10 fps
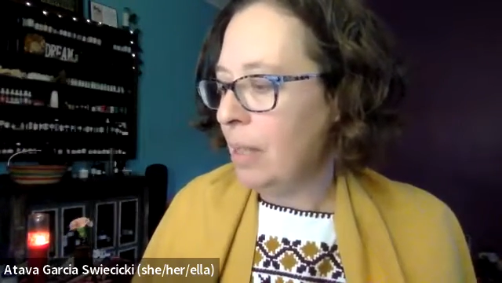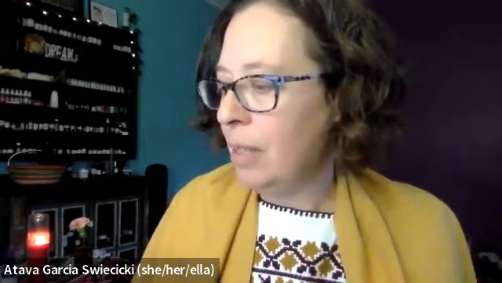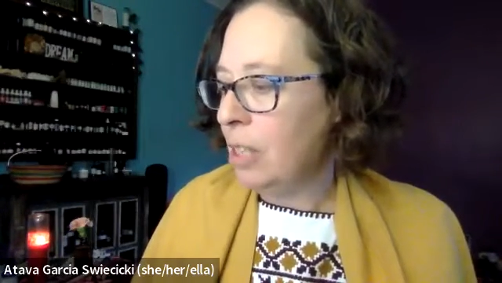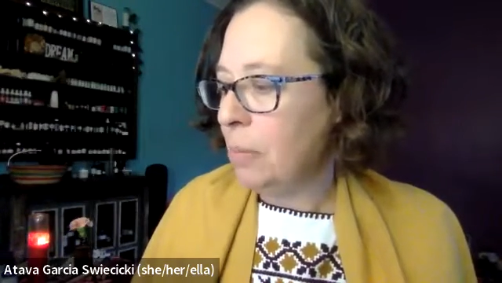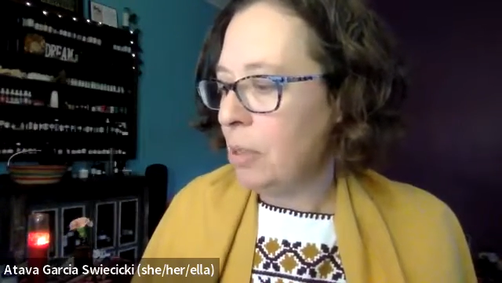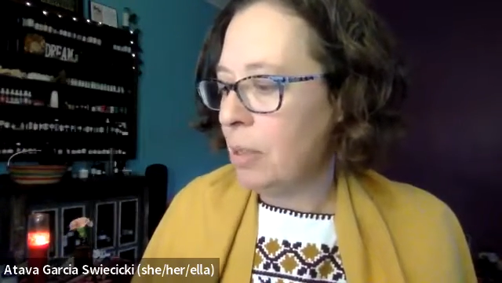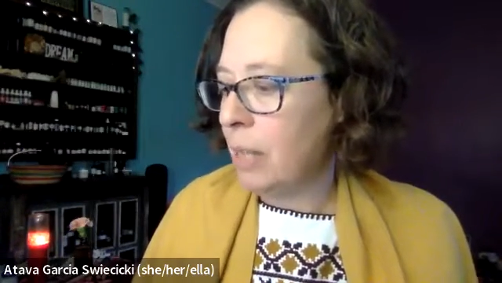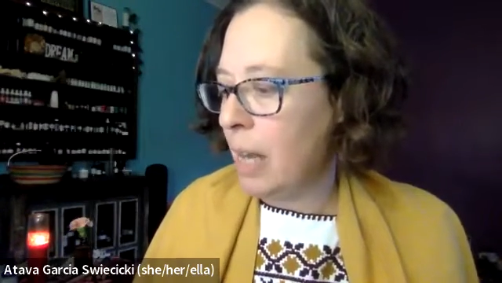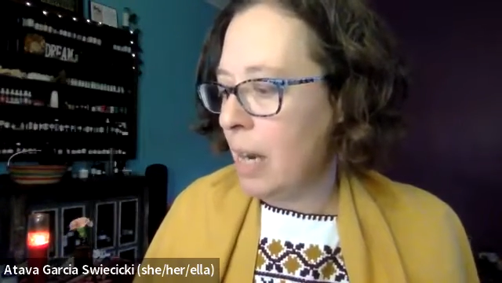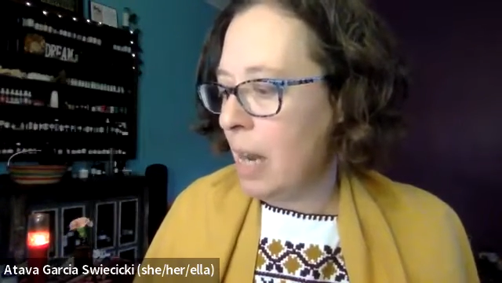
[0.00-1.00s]
Chapter
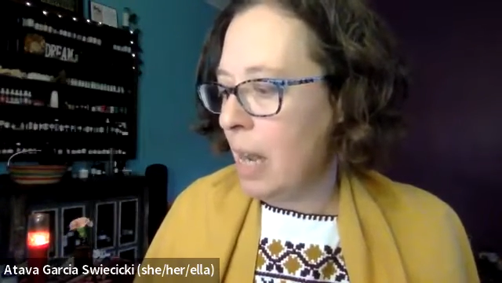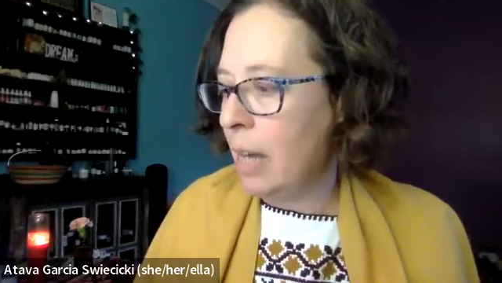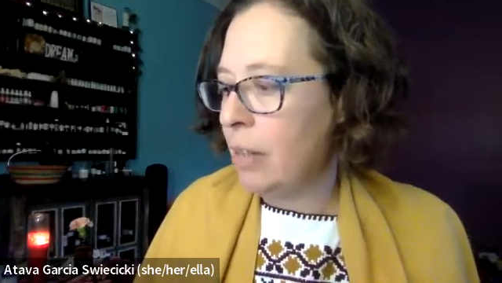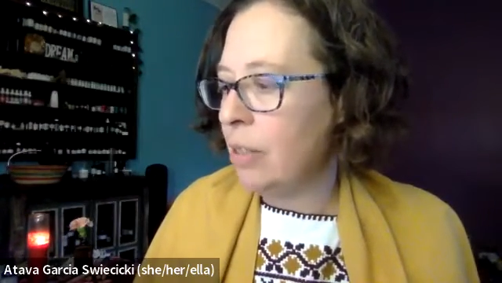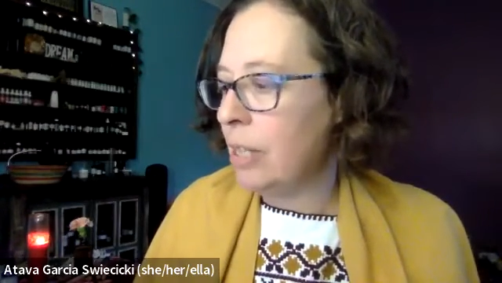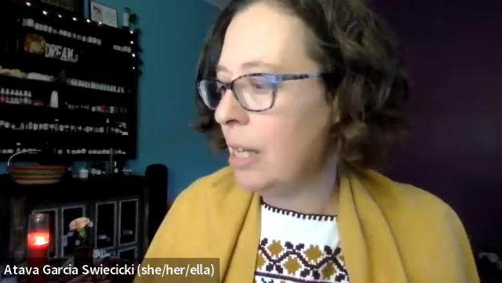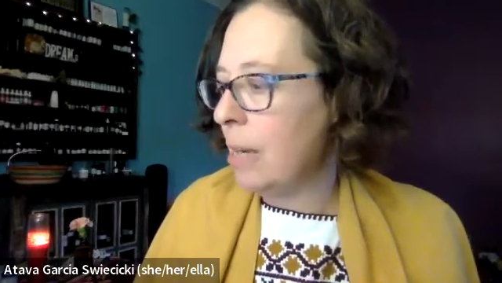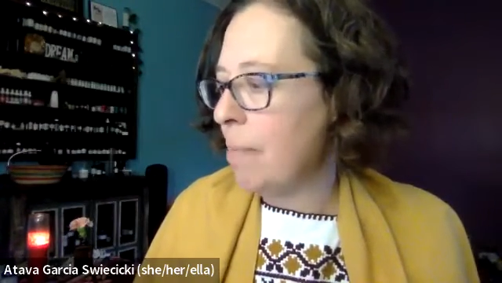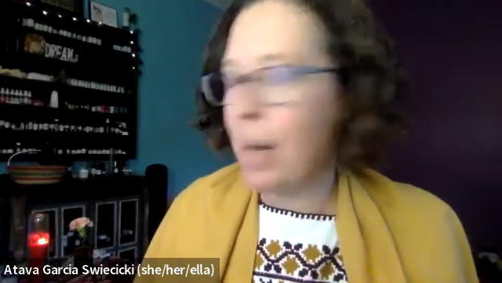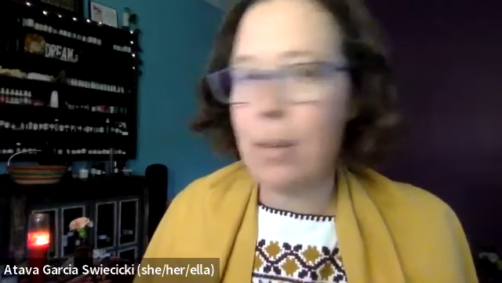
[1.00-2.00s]
10, energy
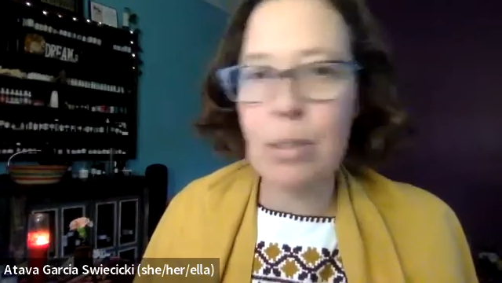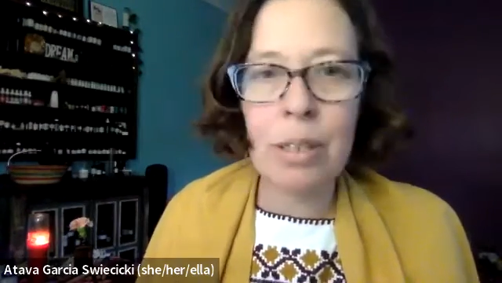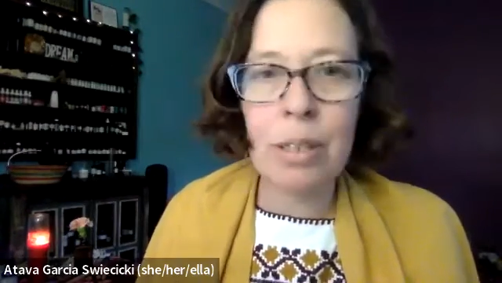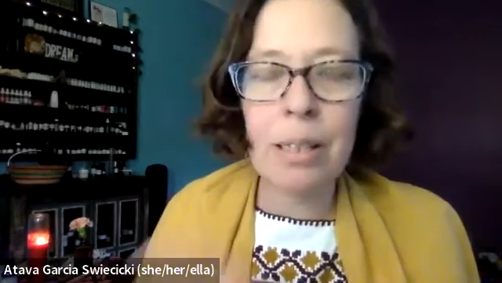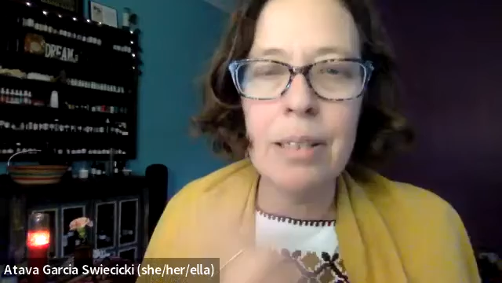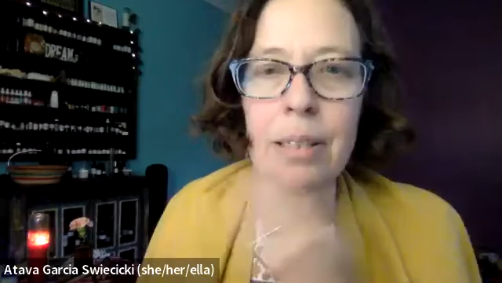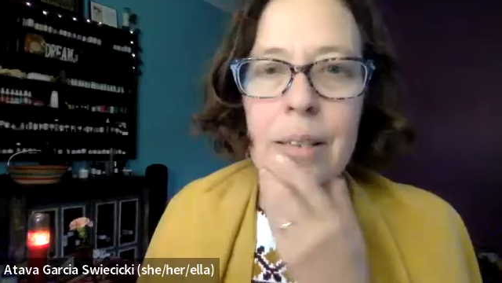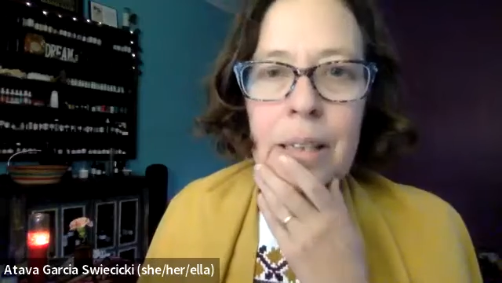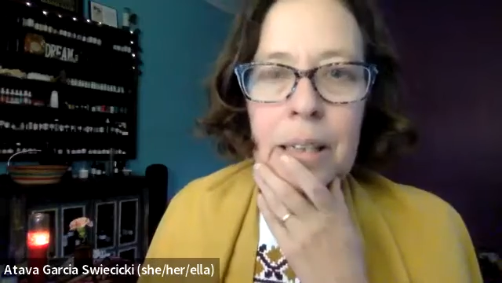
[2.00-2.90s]
and boundaries.